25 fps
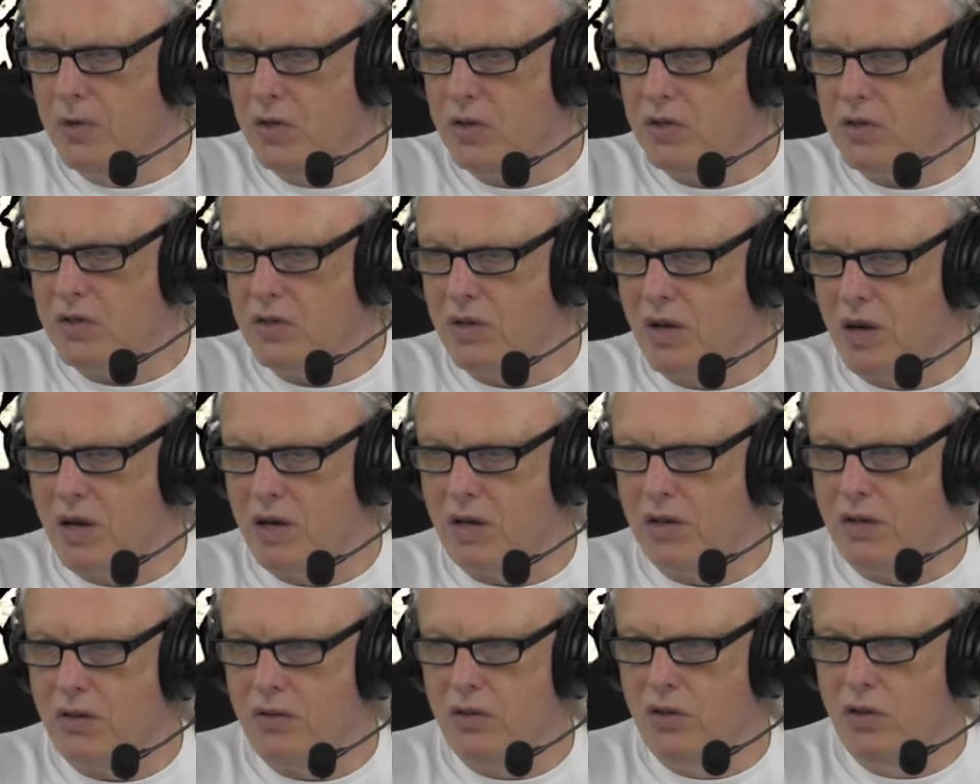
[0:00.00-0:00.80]

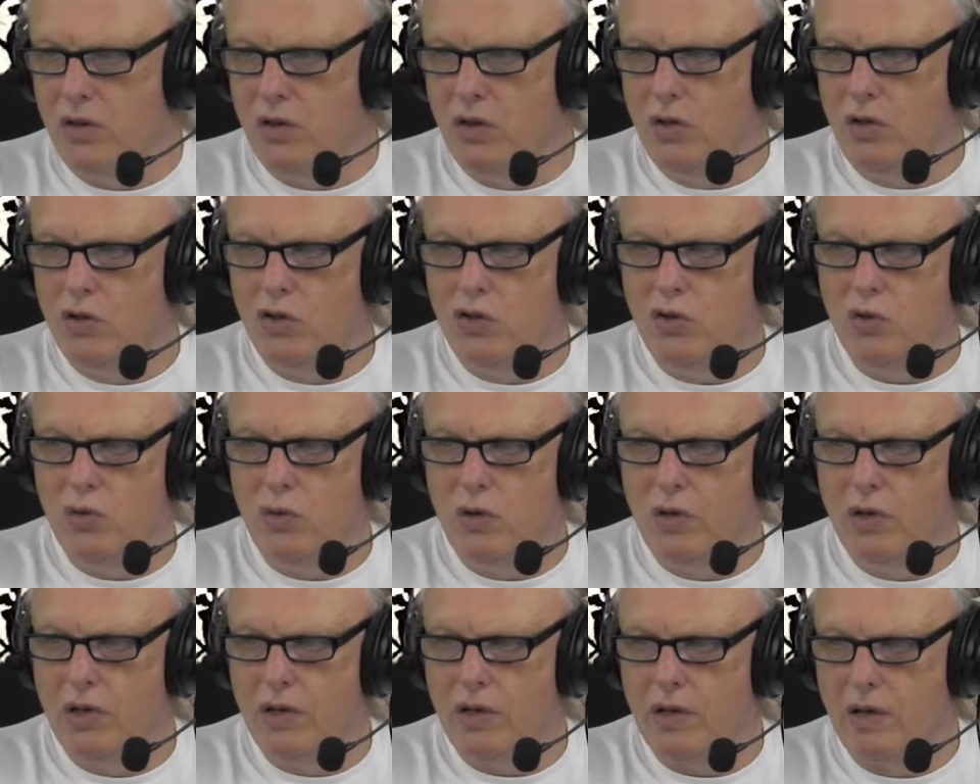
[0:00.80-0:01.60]
started the
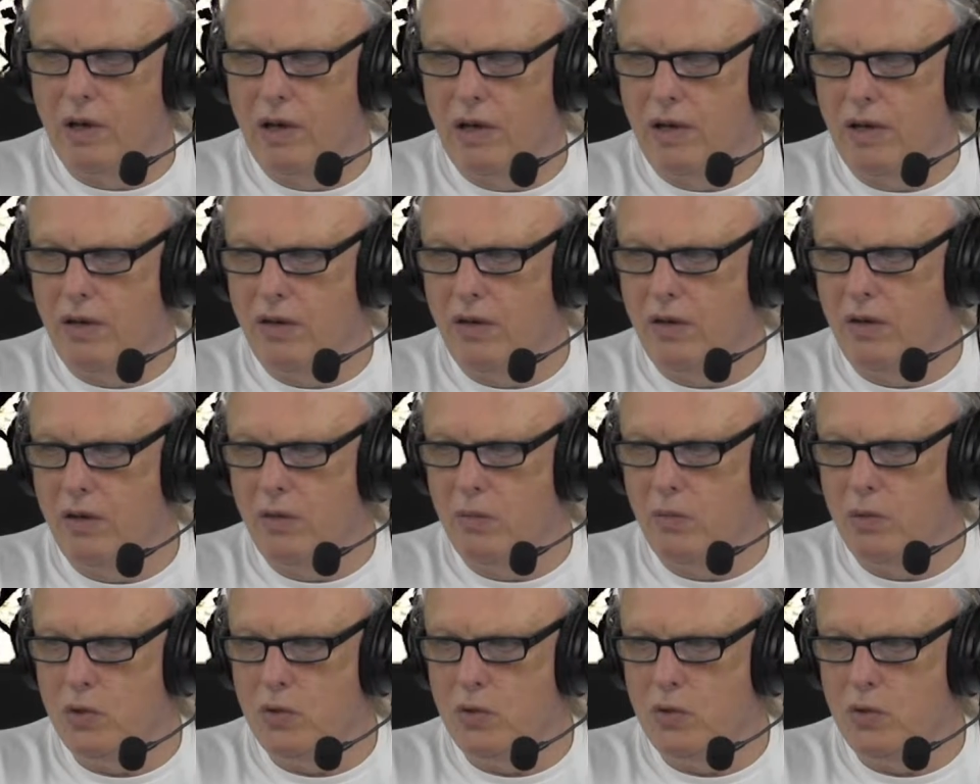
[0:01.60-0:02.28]
Julian calendar,